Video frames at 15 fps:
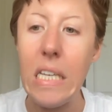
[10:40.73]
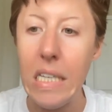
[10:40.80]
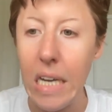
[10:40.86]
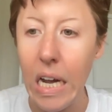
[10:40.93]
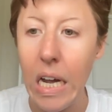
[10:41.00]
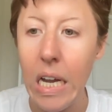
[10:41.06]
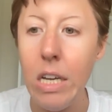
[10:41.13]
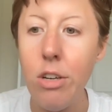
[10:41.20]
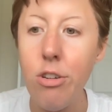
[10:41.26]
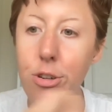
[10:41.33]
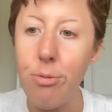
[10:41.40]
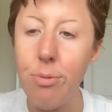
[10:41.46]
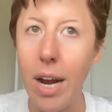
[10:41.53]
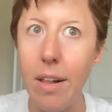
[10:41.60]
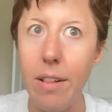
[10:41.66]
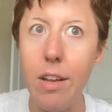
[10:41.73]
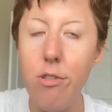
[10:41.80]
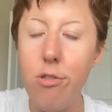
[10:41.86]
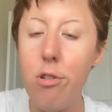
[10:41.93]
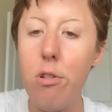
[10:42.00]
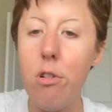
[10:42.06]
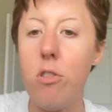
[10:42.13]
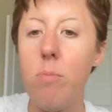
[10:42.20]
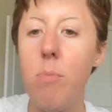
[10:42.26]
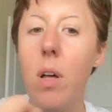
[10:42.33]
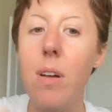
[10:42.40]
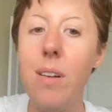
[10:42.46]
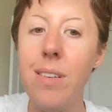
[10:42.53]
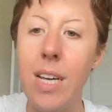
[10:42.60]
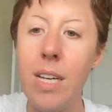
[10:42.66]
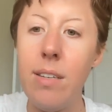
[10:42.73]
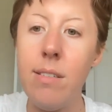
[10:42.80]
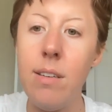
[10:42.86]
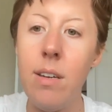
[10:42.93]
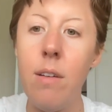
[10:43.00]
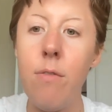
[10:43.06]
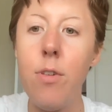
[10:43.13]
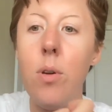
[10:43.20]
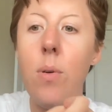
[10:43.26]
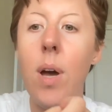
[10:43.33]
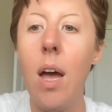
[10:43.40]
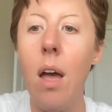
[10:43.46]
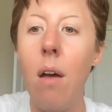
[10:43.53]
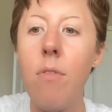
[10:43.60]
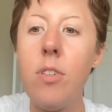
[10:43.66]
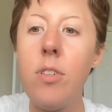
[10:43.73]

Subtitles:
done directly to your small intestine if you have